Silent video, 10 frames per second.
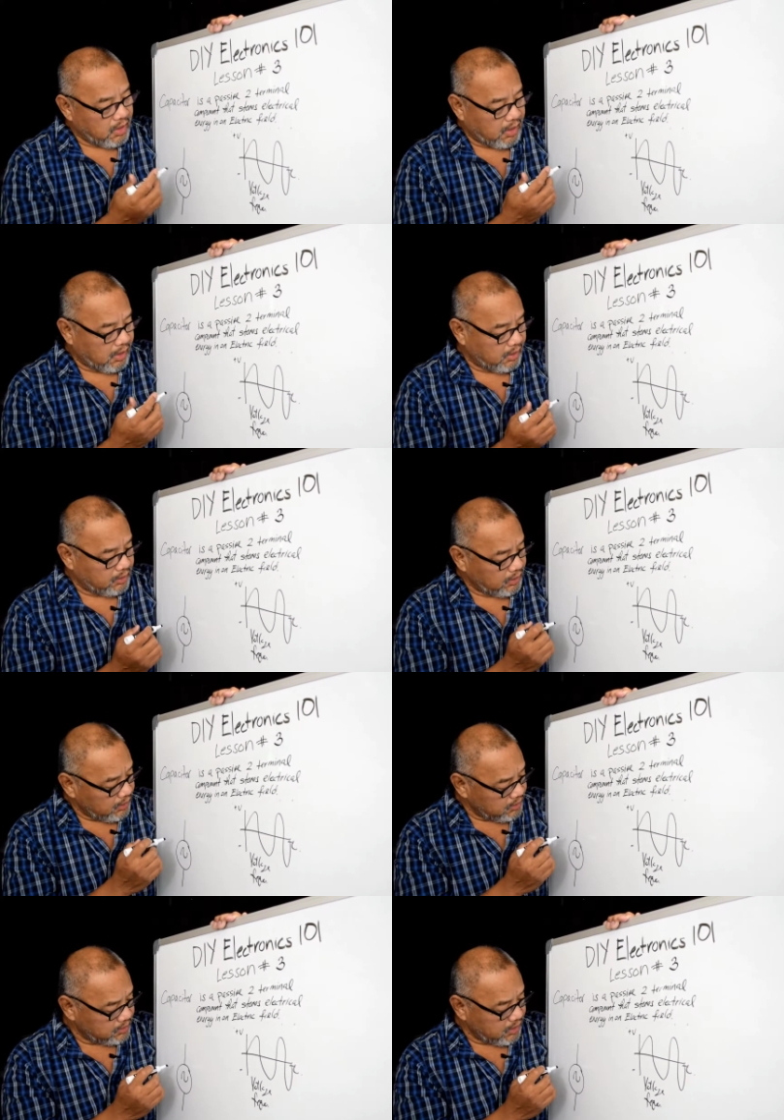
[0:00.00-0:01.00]
And let
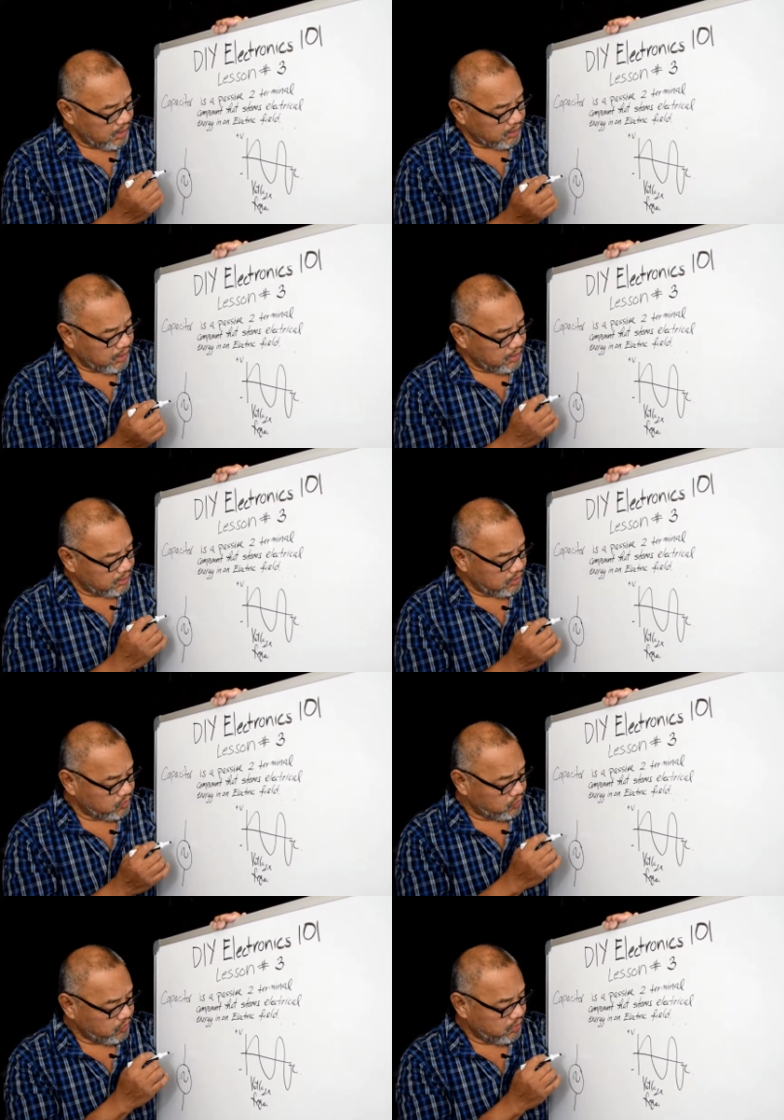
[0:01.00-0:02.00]
us say our AC
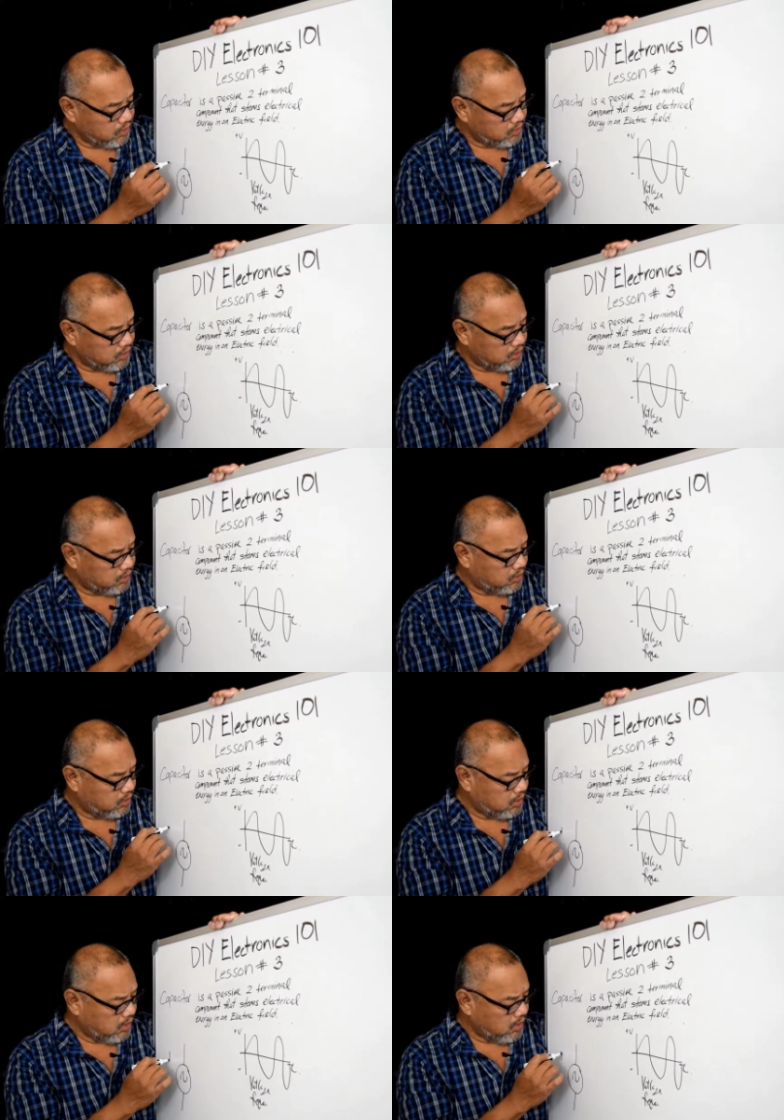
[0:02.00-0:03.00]
source is
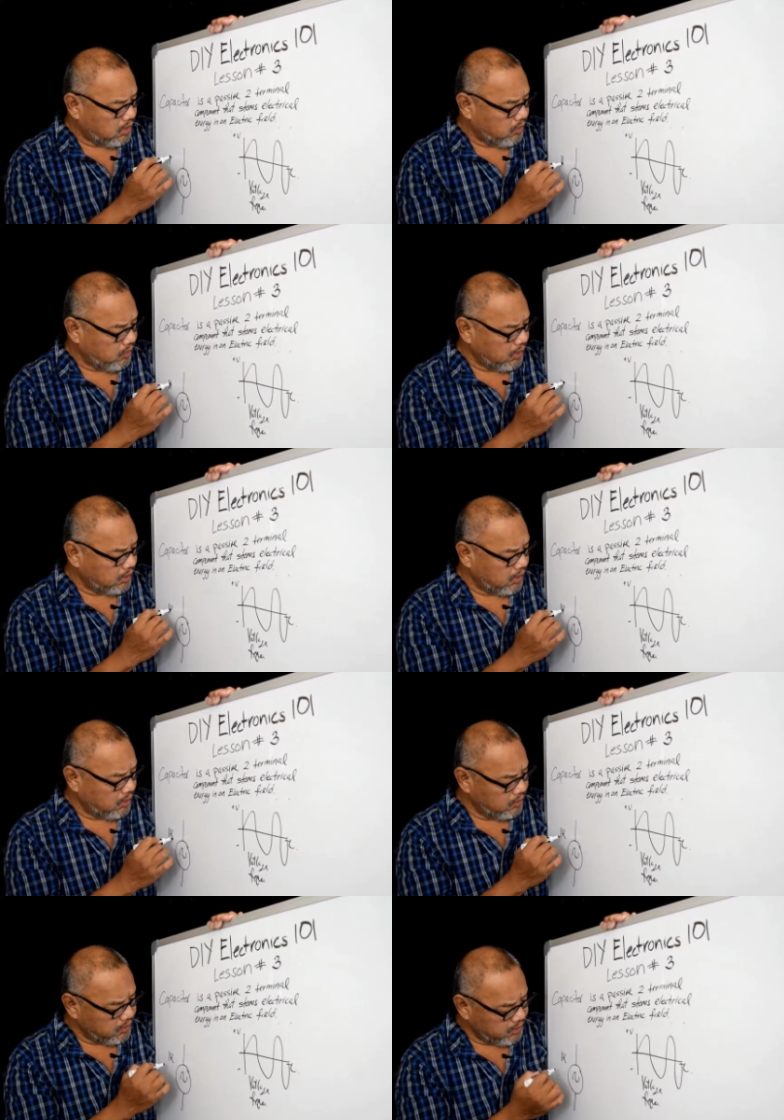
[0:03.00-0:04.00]
1
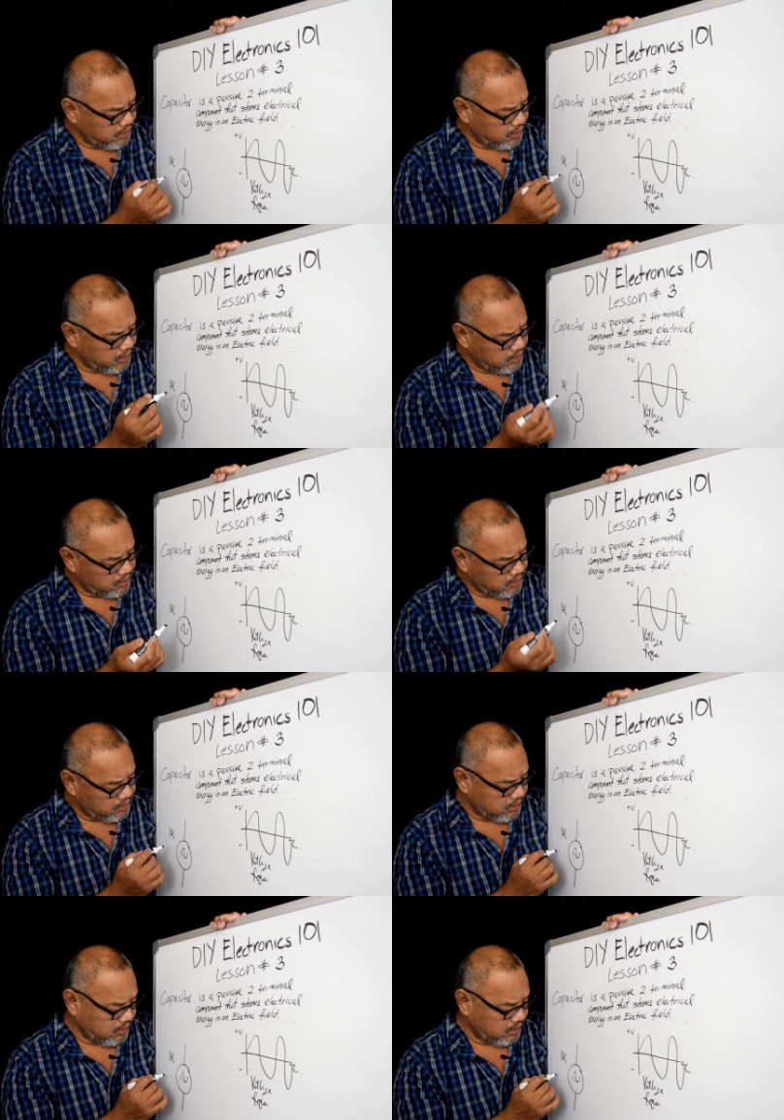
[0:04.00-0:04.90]
kilohertz,